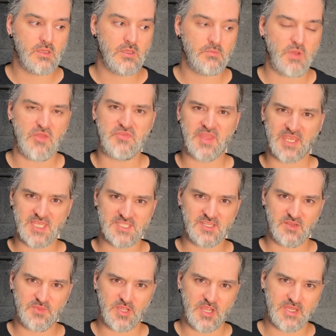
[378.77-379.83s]
But I think he's
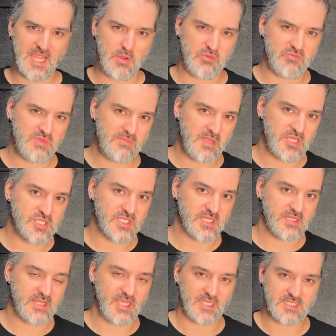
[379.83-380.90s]
going to be okay with me
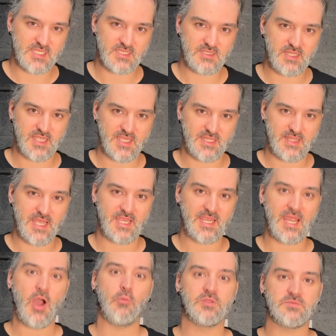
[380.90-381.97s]
mentioning that, he
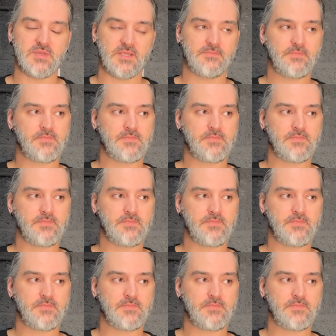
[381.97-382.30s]
helped me.